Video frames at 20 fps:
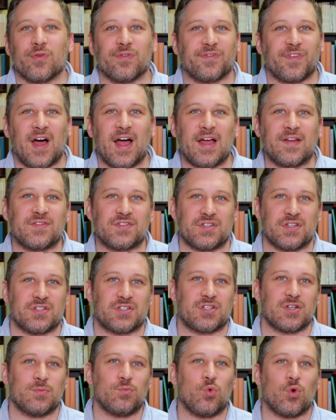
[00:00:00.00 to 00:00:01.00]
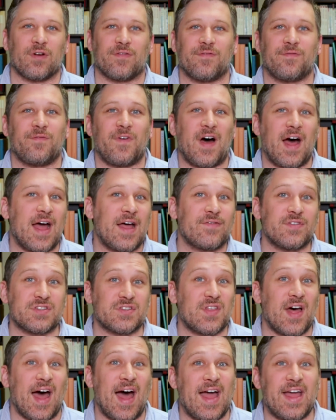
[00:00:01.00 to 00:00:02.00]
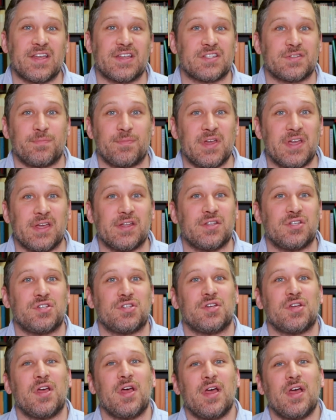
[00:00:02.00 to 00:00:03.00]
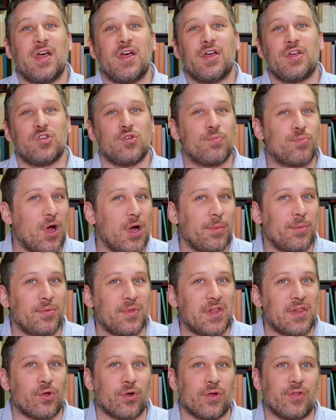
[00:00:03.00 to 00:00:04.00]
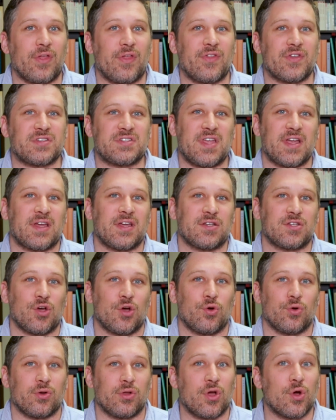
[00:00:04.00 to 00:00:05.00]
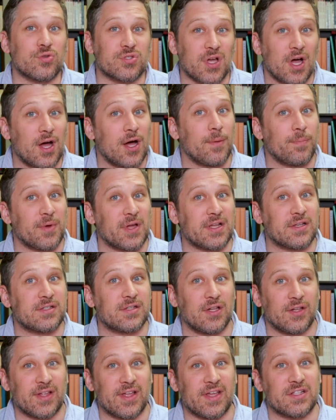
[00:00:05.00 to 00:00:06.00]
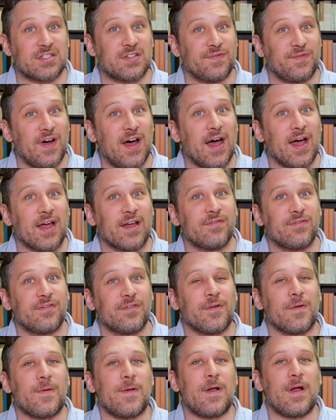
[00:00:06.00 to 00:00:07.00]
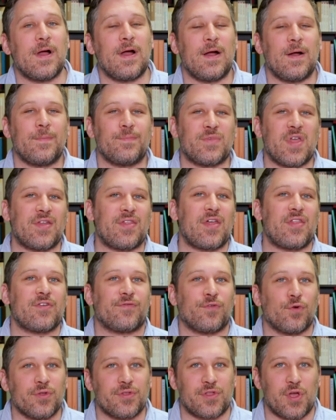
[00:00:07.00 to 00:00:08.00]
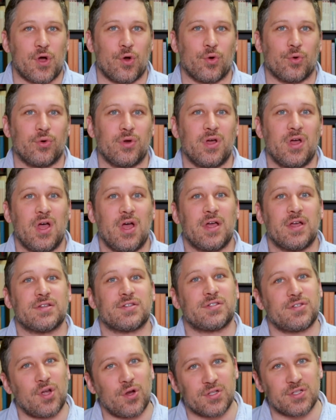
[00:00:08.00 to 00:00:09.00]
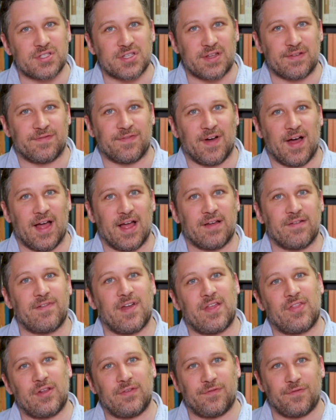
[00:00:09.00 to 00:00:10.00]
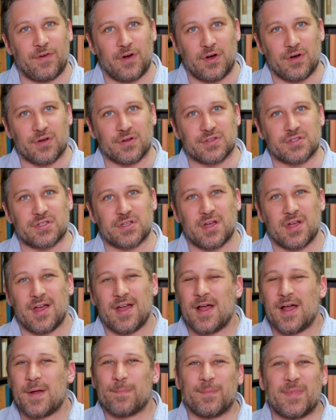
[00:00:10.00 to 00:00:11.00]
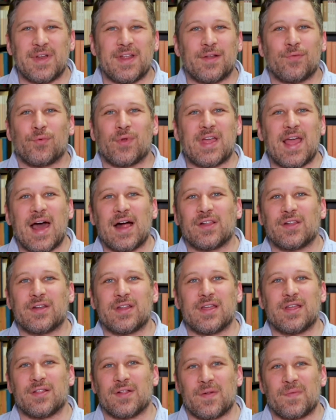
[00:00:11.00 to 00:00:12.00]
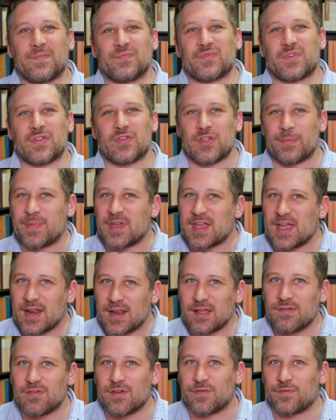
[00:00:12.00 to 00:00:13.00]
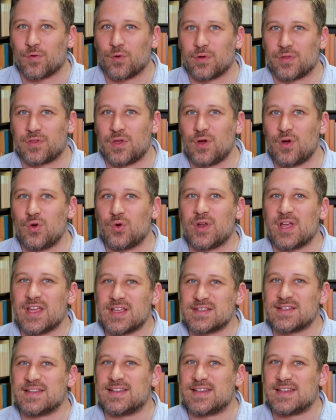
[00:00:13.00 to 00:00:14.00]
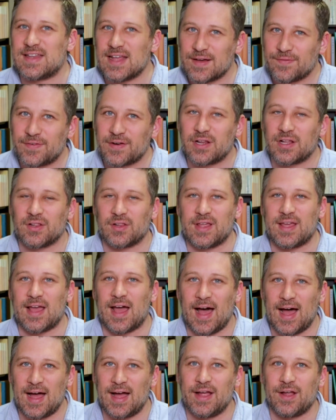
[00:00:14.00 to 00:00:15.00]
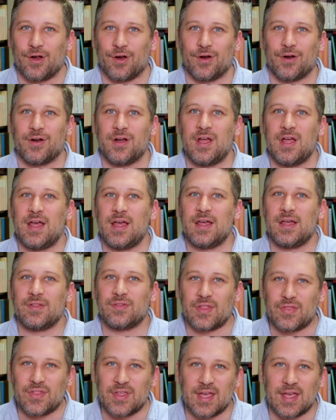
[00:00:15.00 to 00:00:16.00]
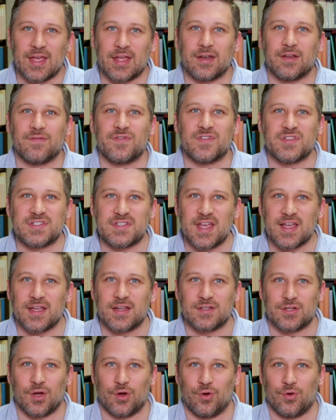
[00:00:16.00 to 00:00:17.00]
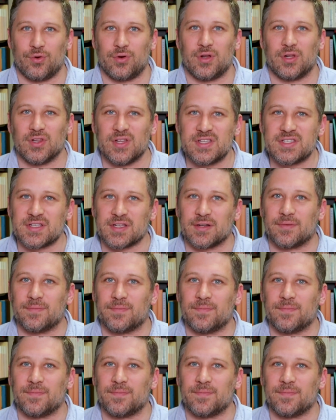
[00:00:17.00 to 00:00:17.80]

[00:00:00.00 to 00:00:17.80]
5 system where 5 is the highest pitch, you probably learned that the second tone goes up until it hits 5, and that the fourth tone starts at 5 and then falls. But in reality, the beginning of the fourth tone is definitely higher than the end of the second tone. Listen.